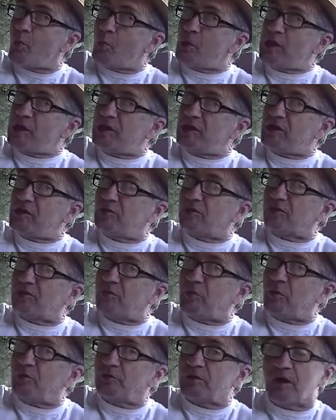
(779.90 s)
he
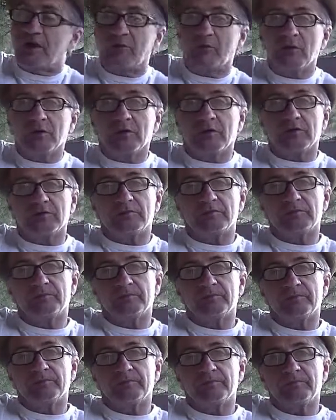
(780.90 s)
spoke not a word
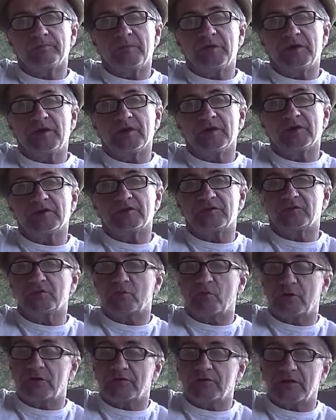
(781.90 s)
because,
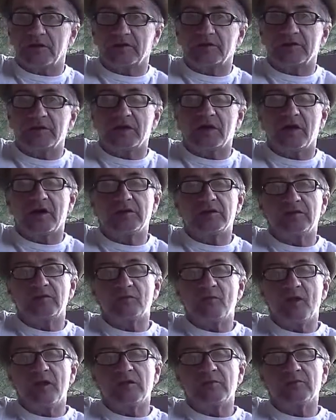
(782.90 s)
quite frankly, God didn't want